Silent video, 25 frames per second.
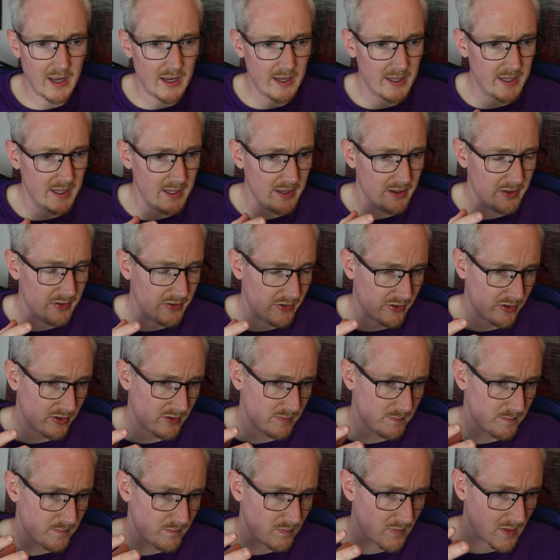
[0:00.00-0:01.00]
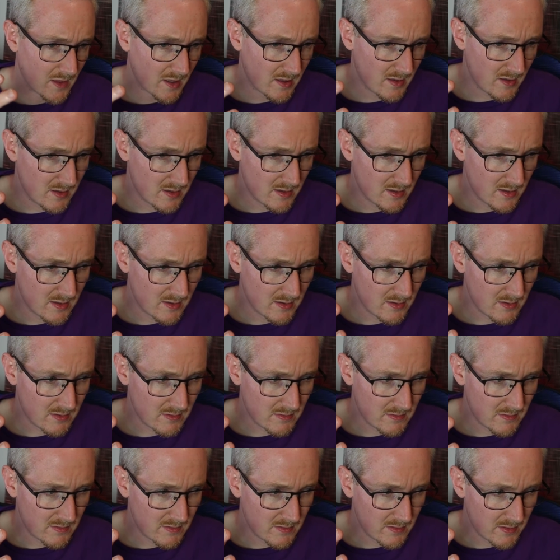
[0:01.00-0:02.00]
He is,
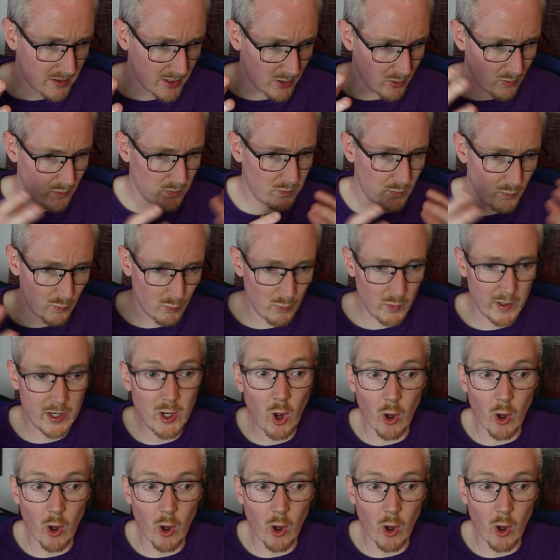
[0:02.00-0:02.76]
we